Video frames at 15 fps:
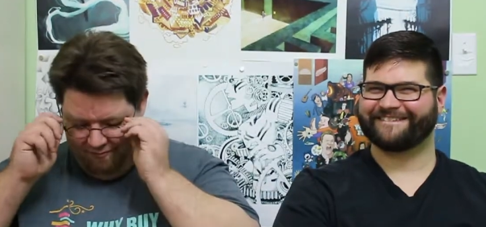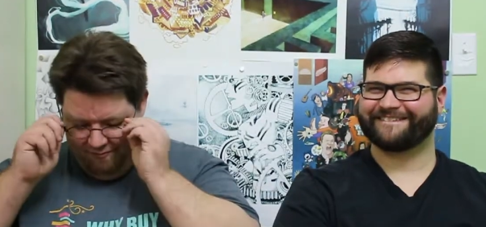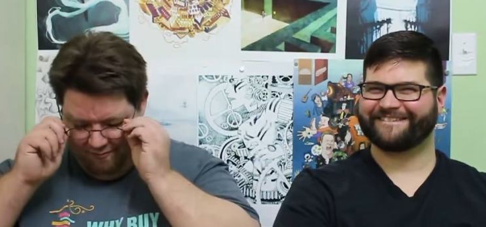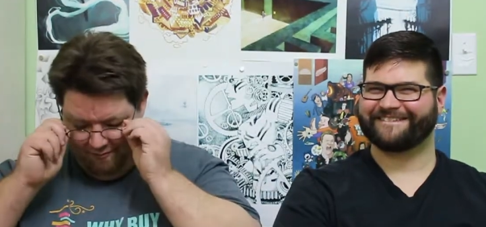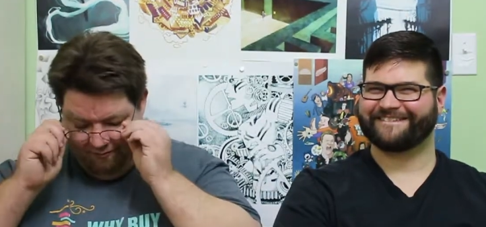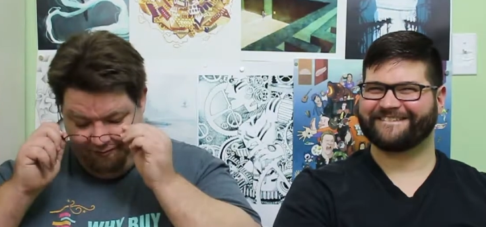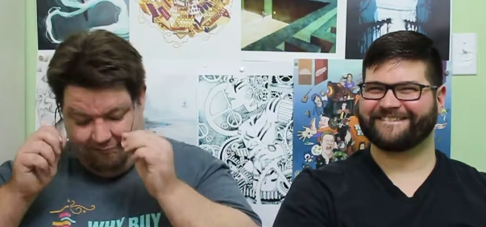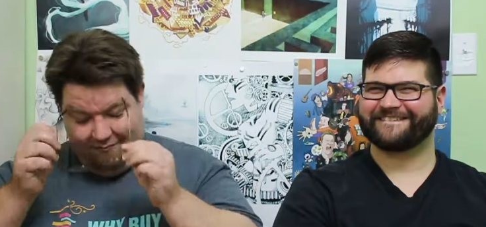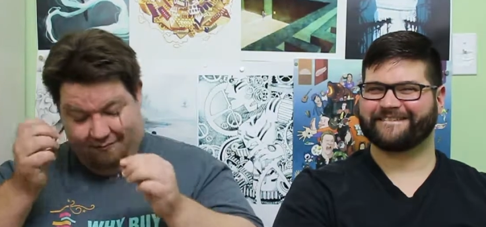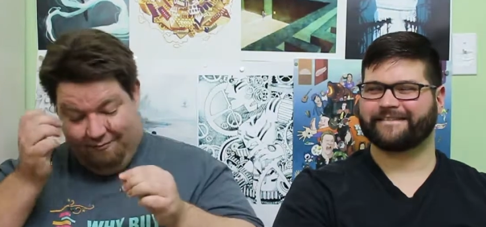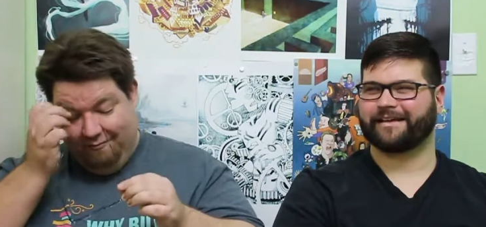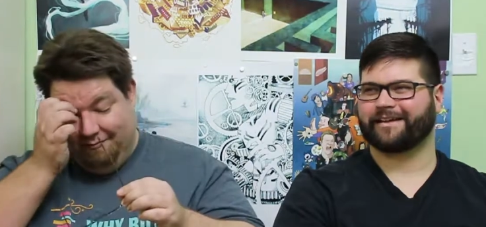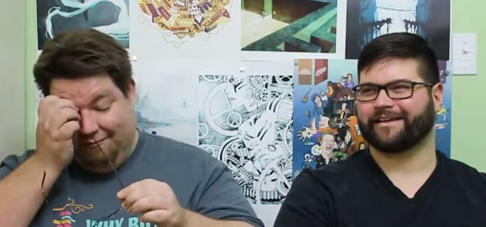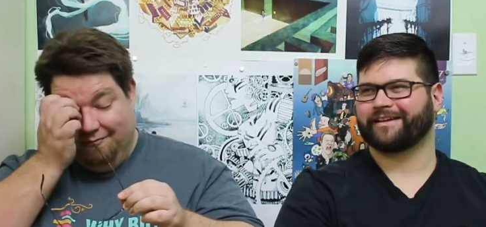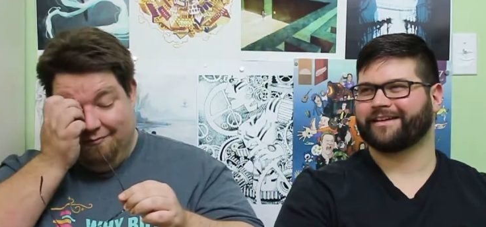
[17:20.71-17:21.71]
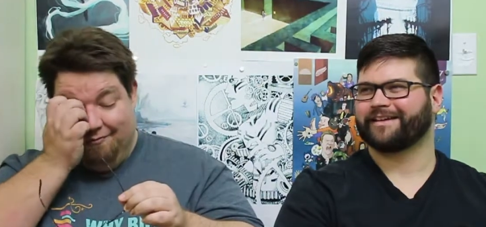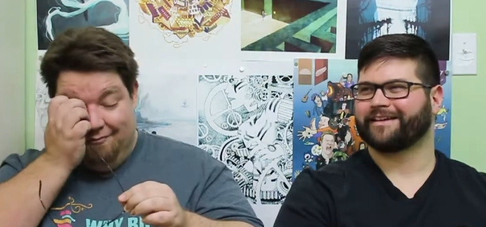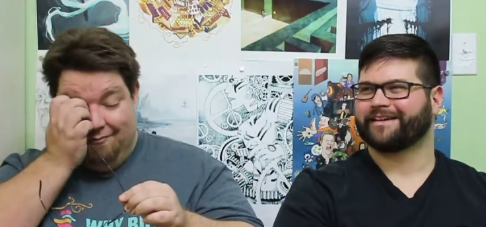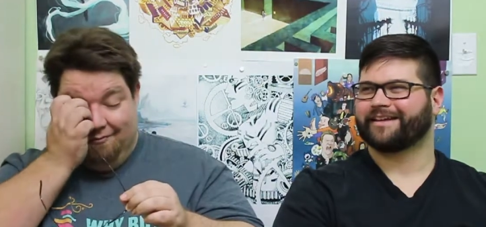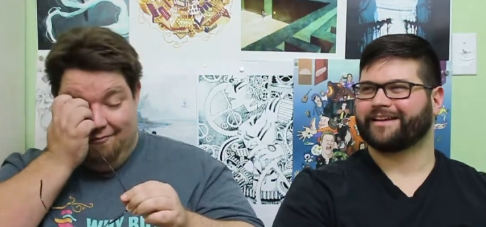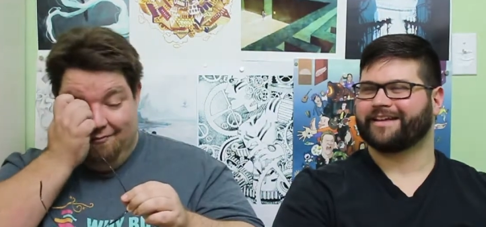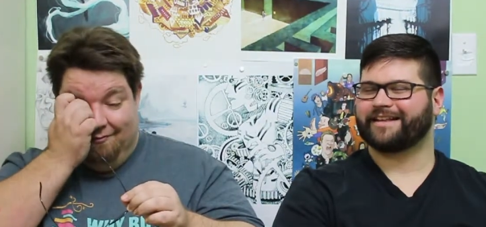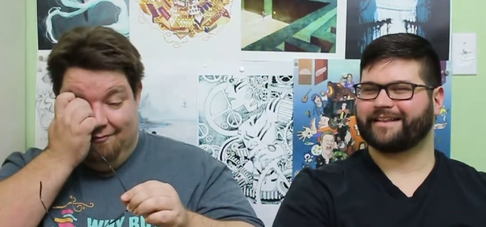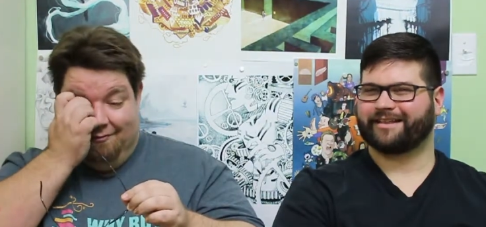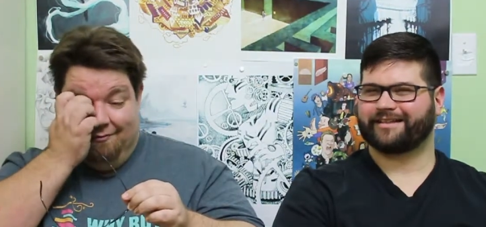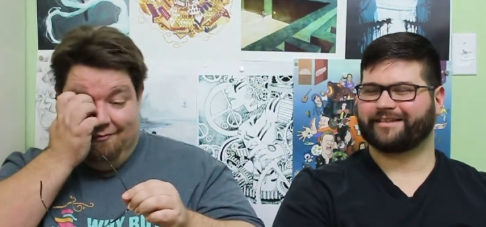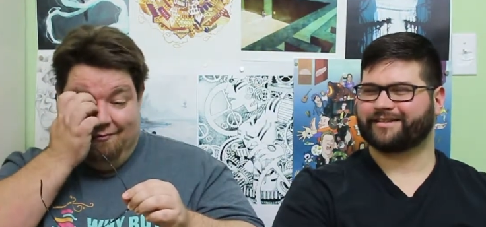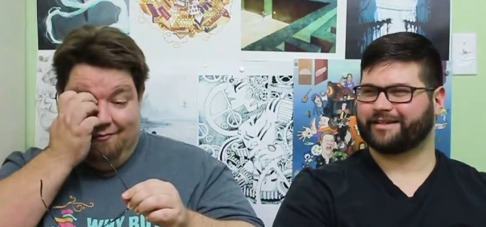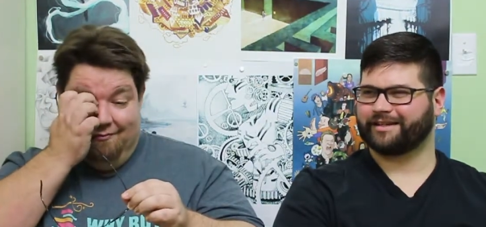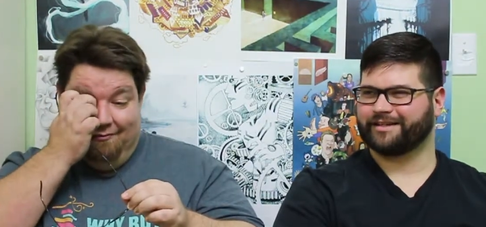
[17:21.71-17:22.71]
Speaker 1: oh, like it,
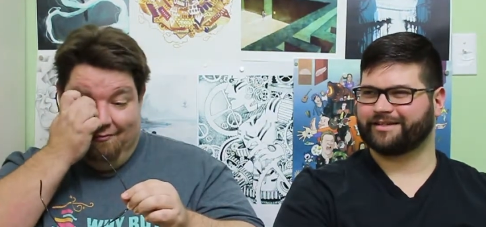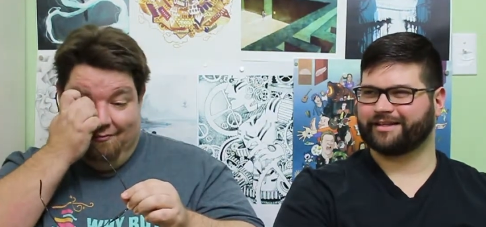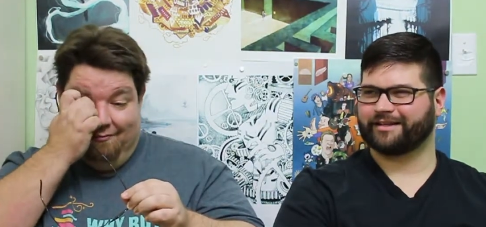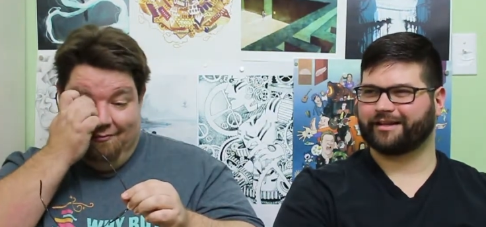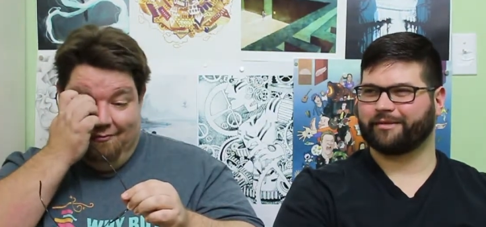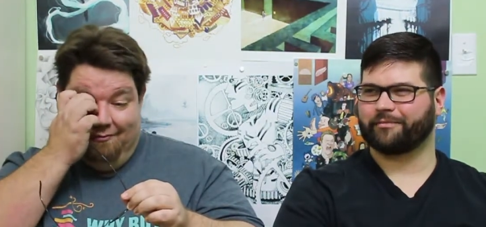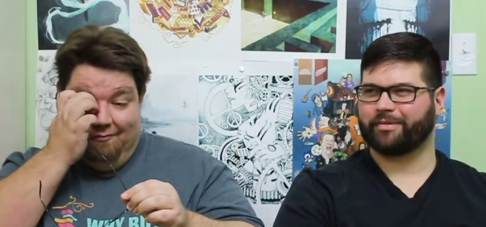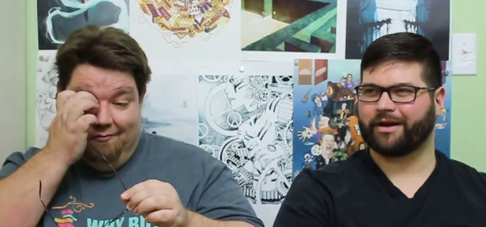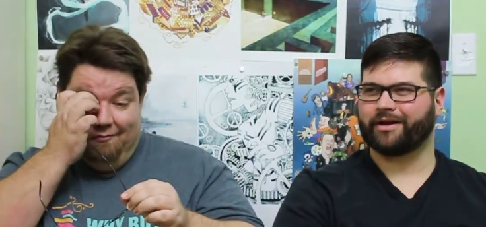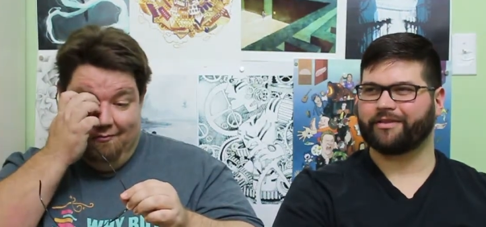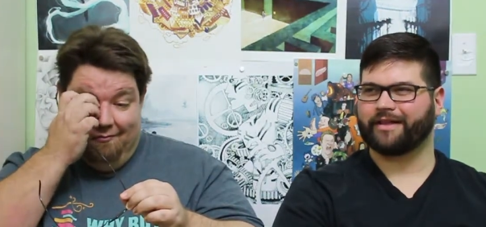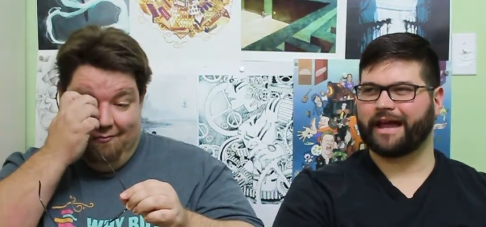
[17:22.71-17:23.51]
to to compare